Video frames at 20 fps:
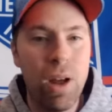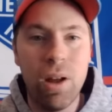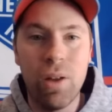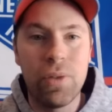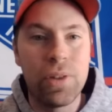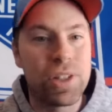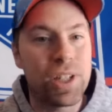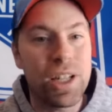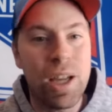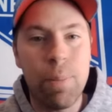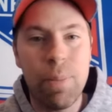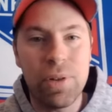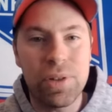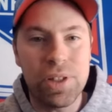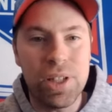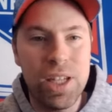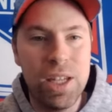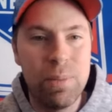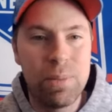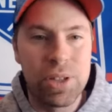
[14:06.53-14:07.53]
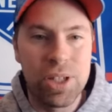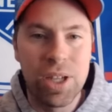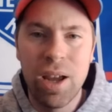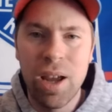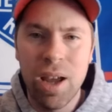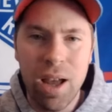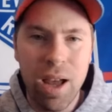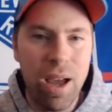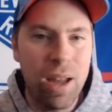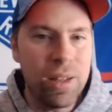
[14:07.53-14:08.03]
And there's a couple teams,
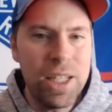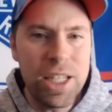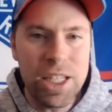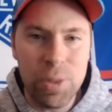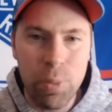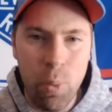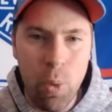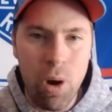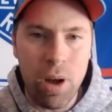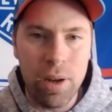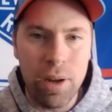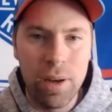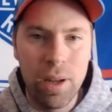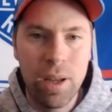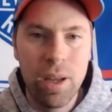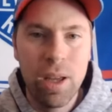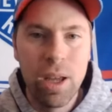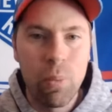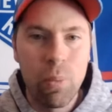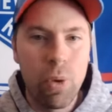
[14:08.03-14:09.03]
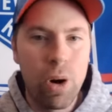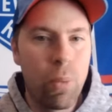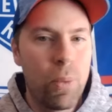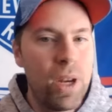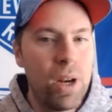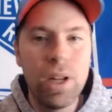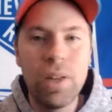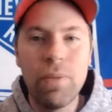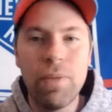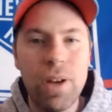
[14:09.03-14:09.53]
at least one, where we
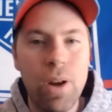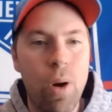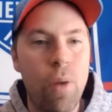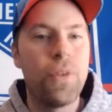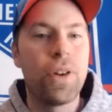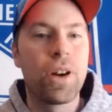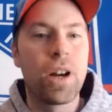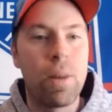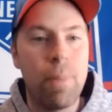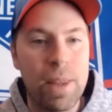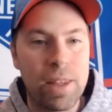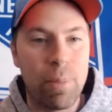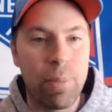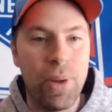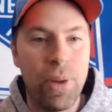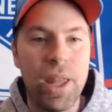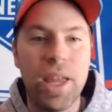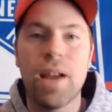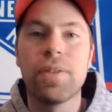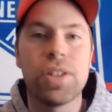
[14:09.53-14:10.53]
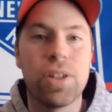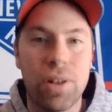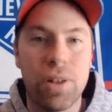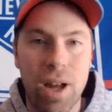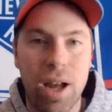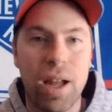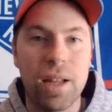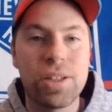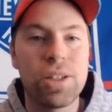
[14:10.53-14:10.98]
don't even know if they're going to make the playoffs or not.